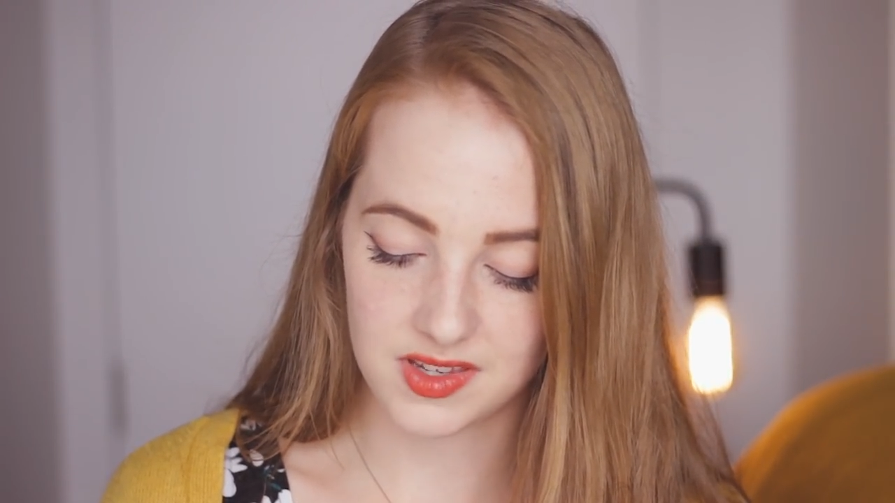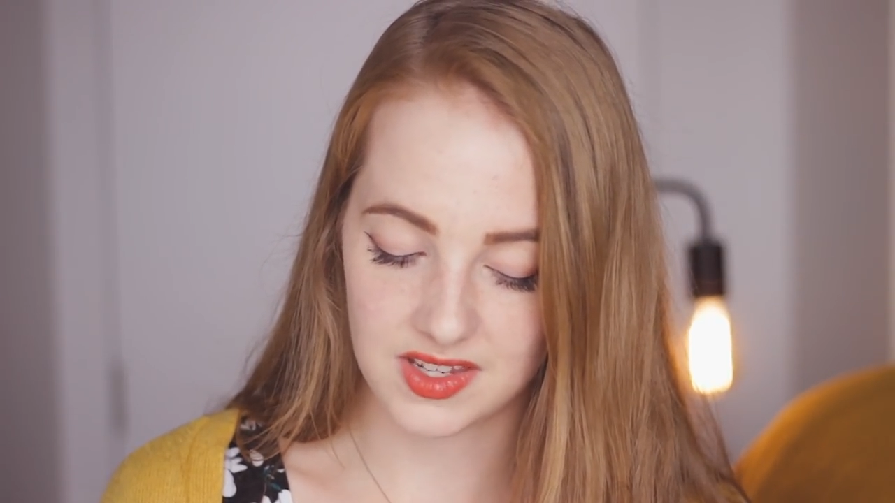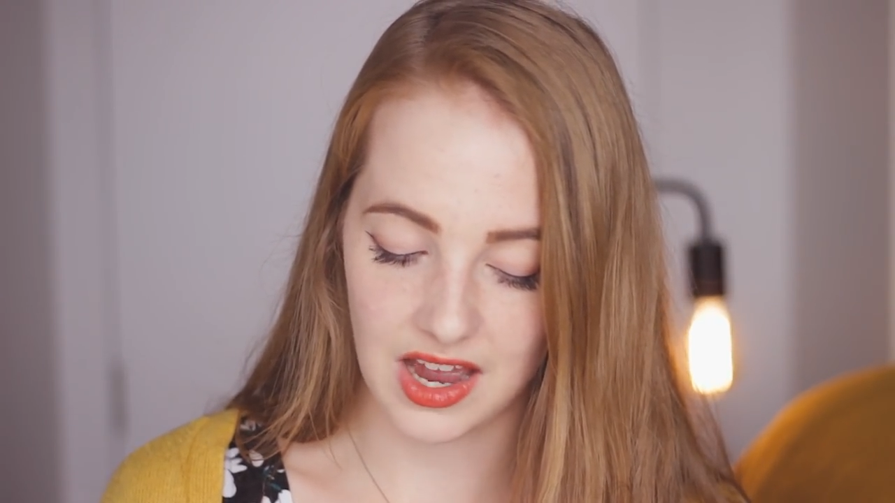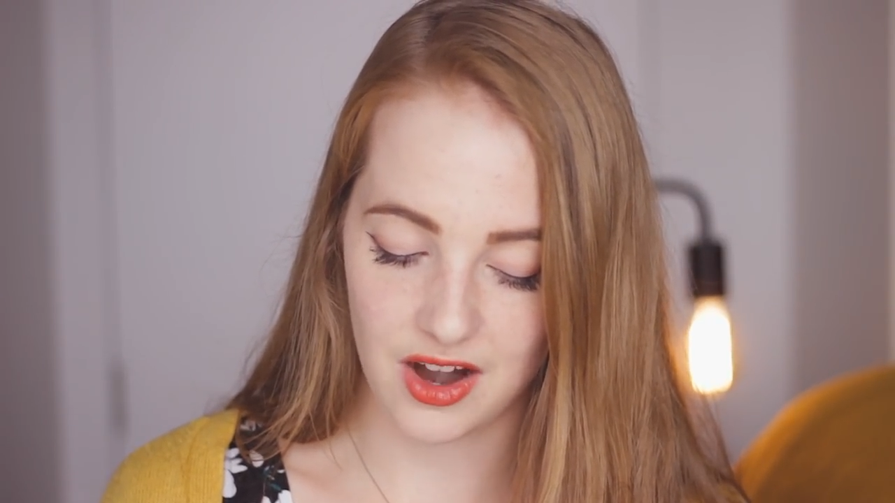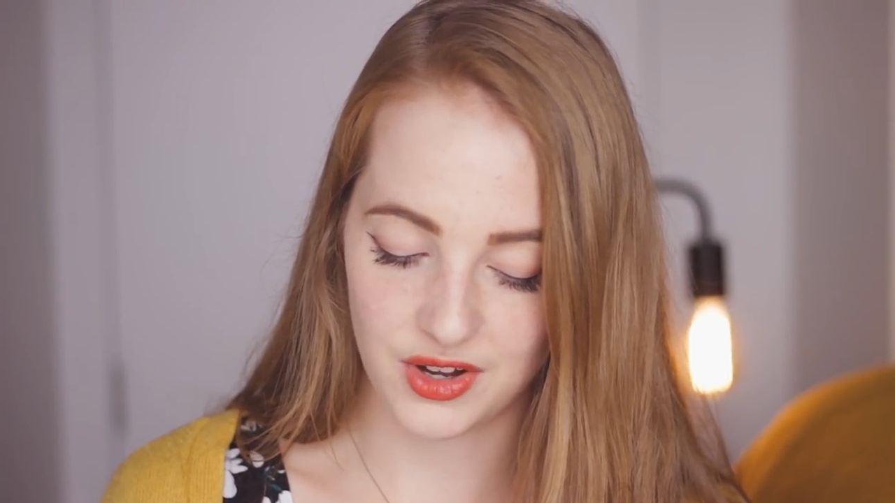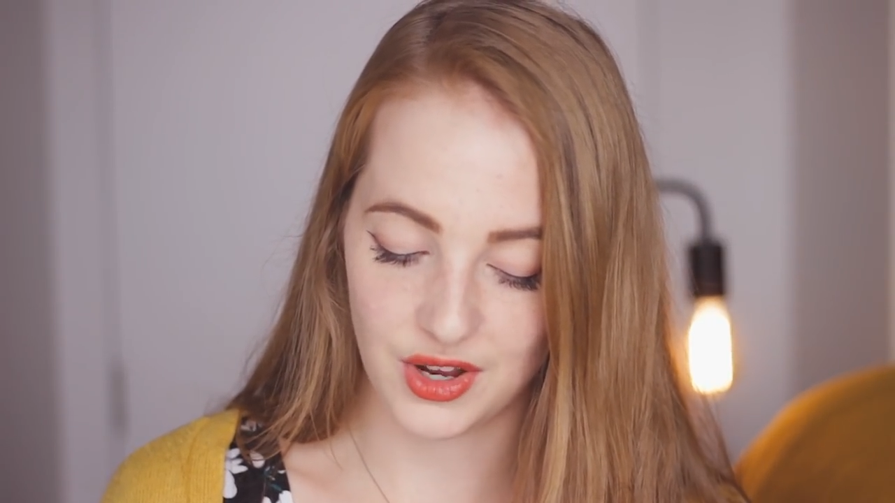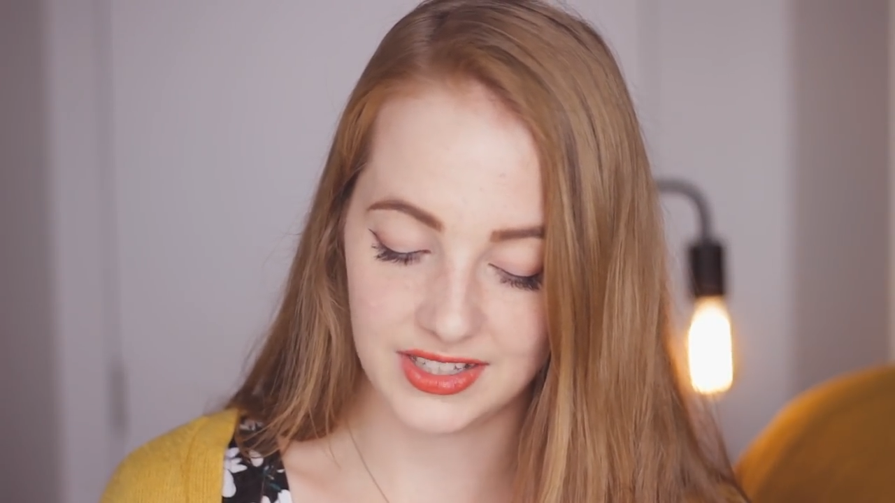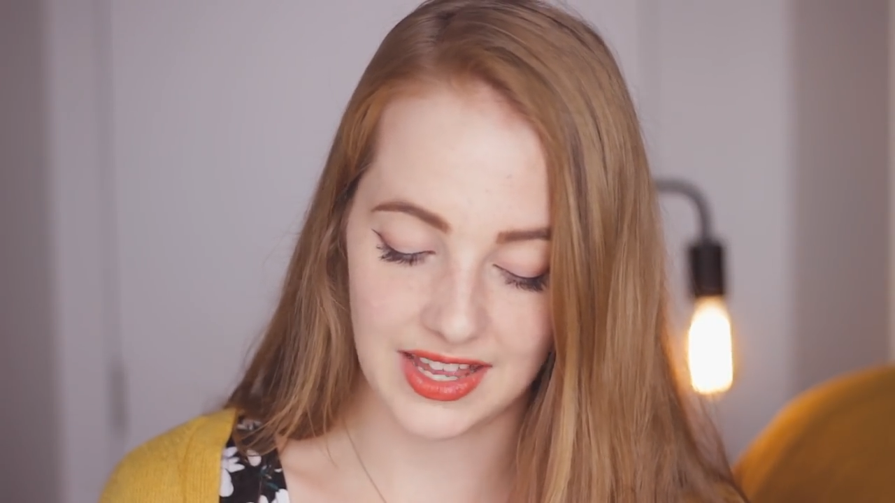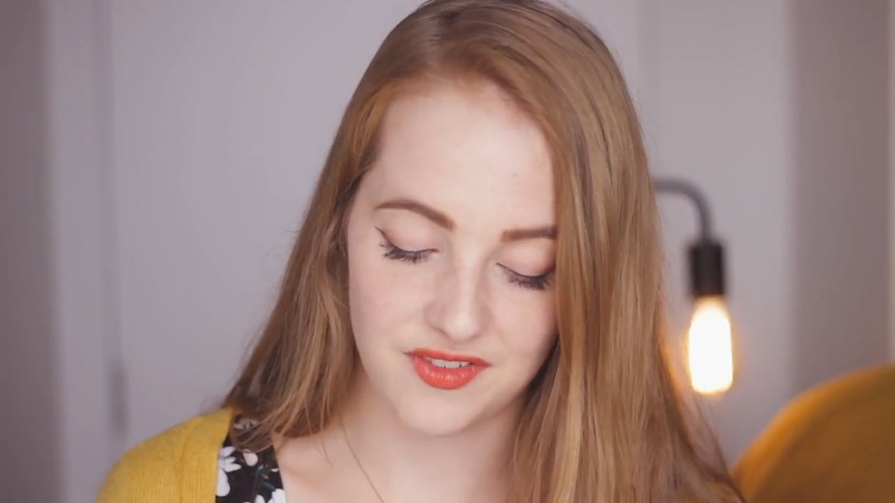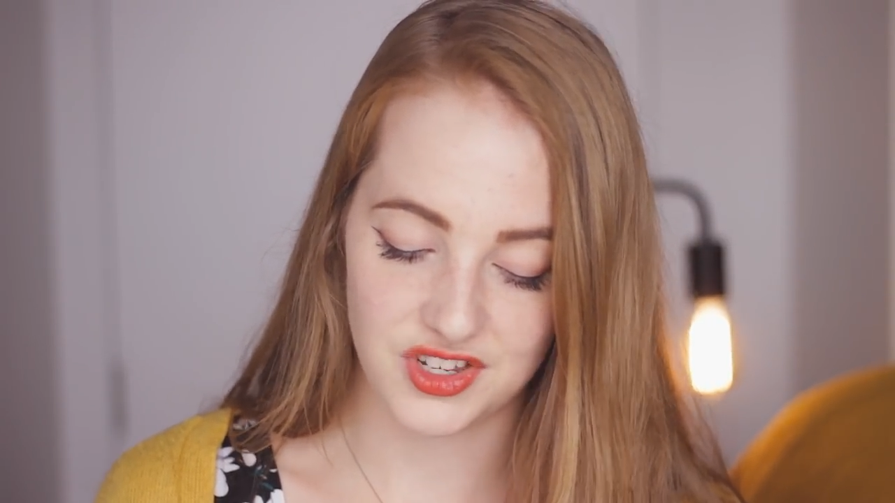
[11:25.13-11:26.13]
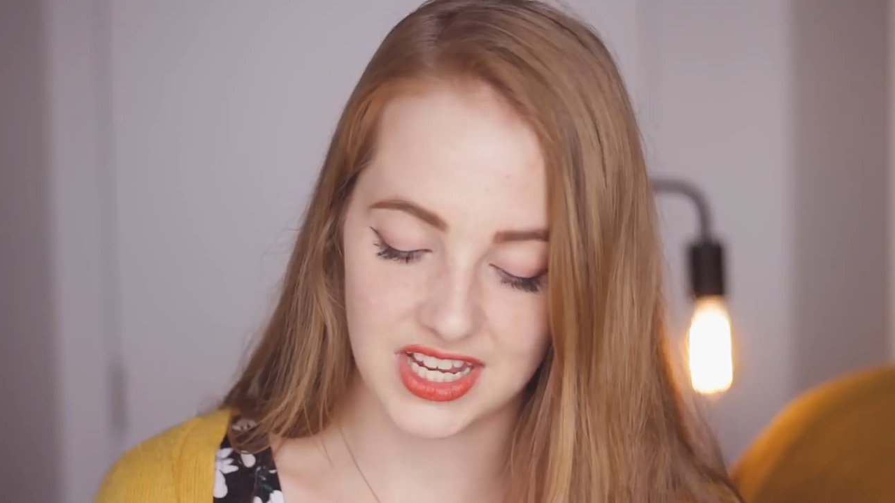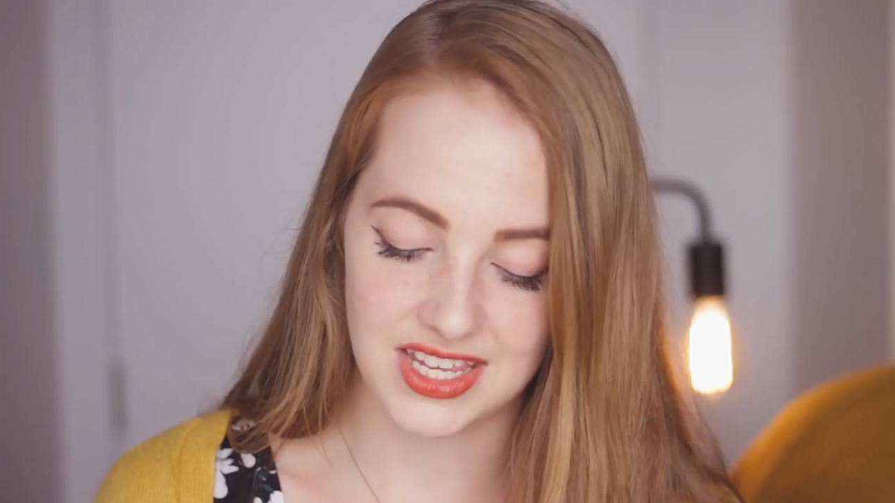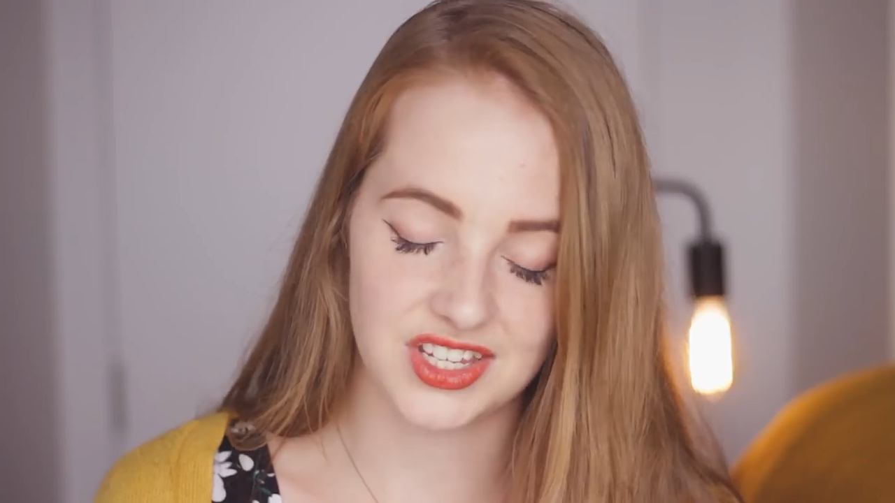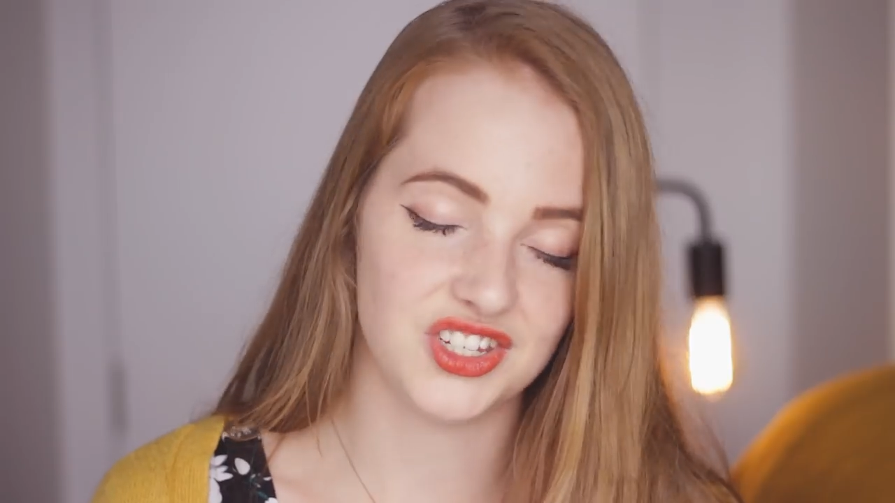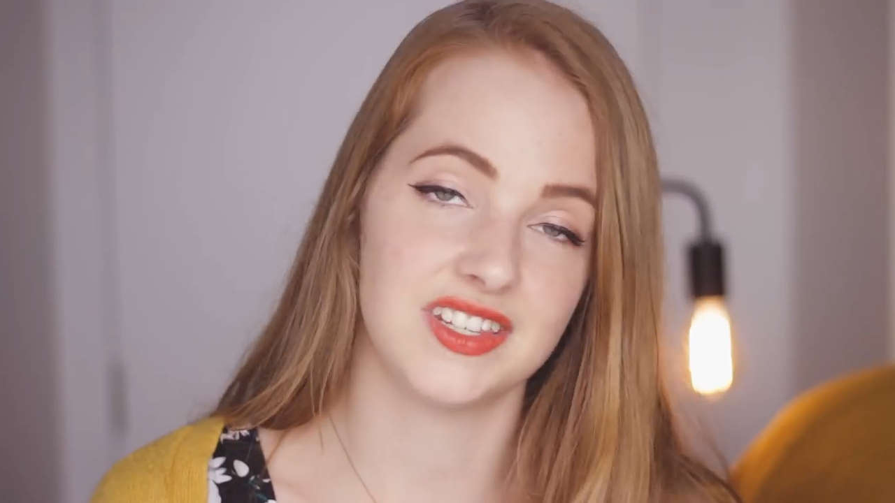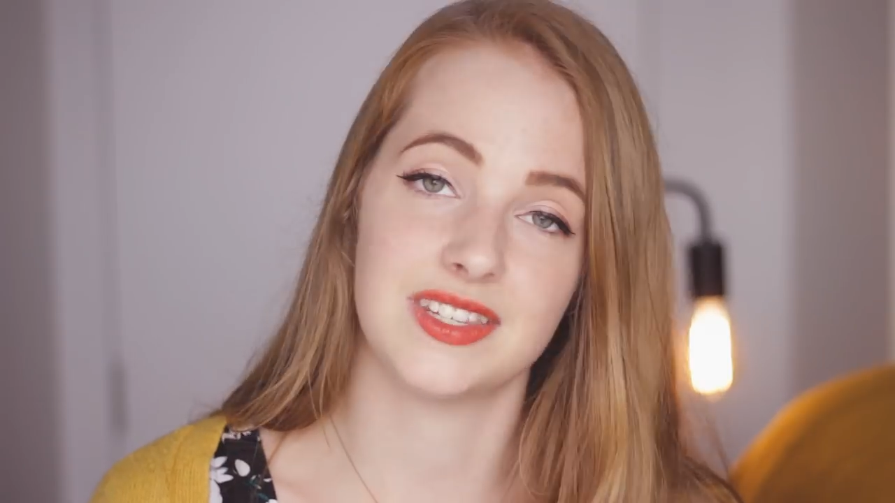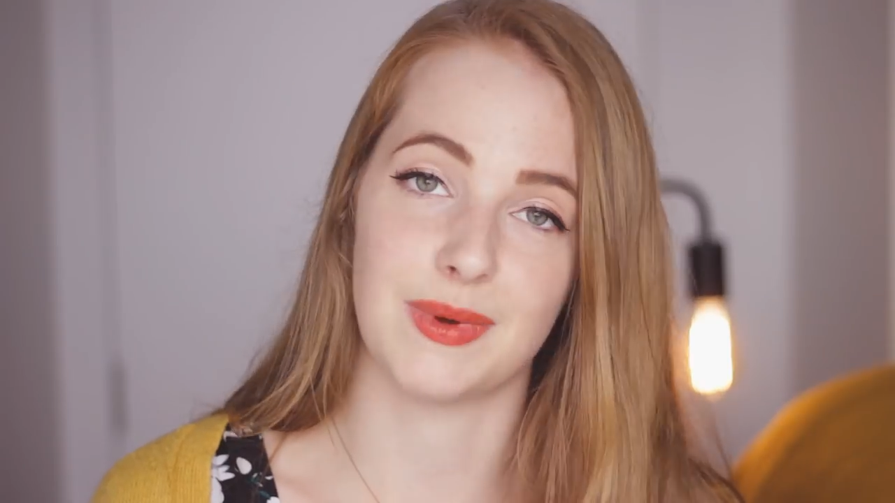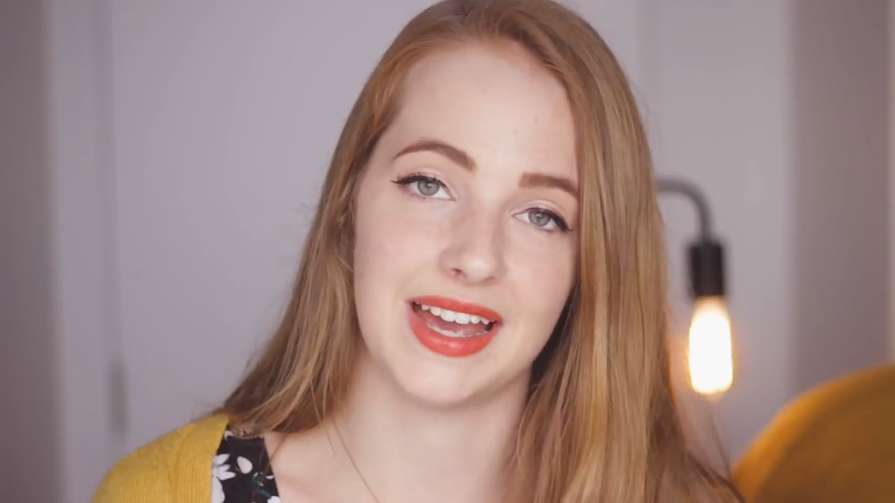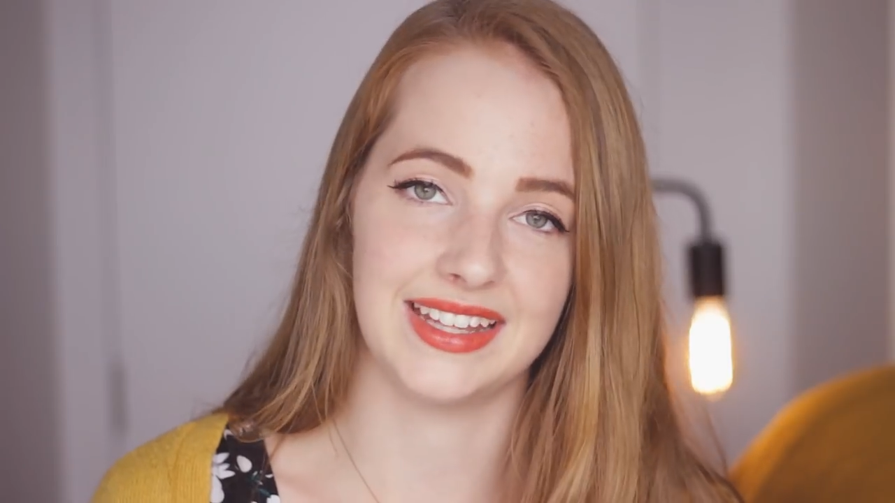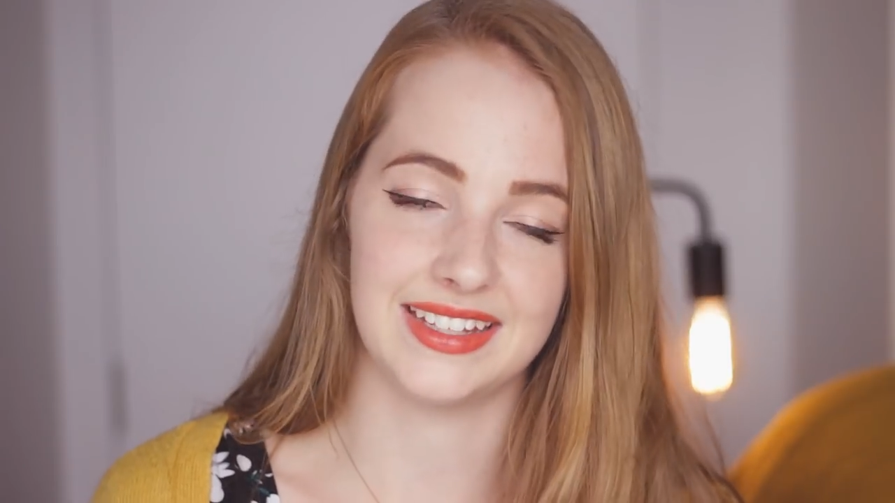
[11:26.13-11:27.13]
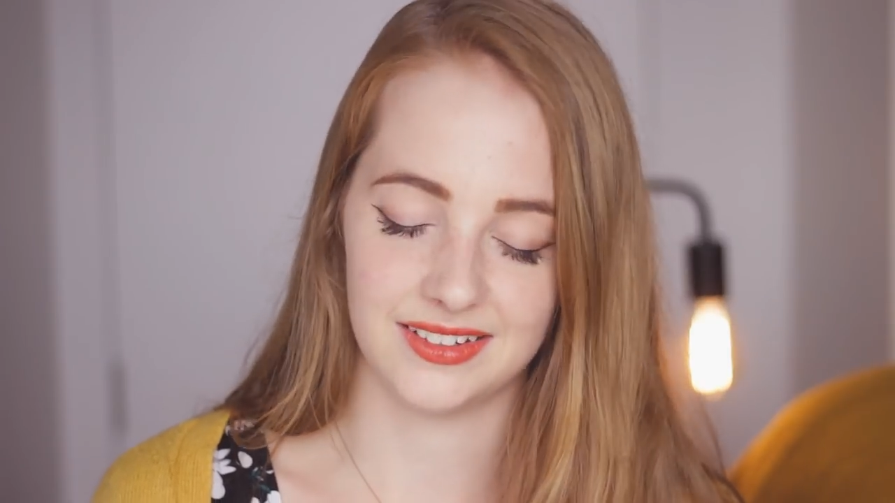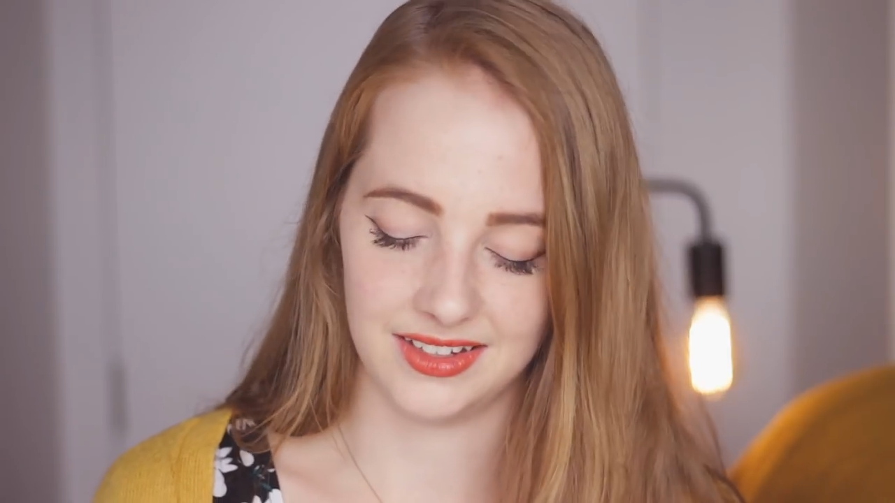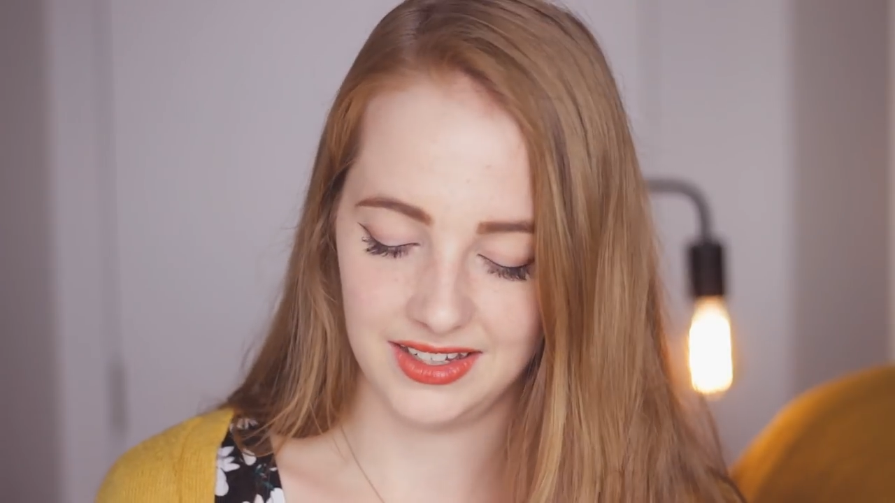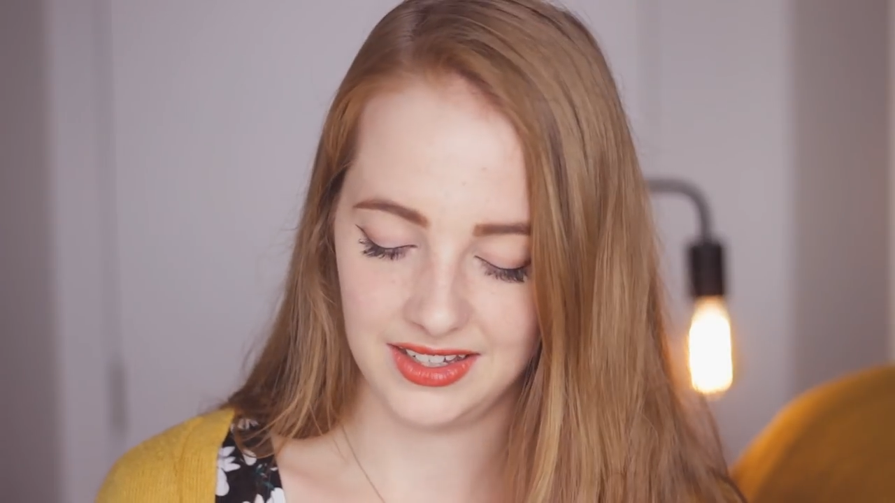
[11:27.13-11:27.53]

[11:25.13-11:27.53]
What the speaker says: scar on her left cheek and she's smiling.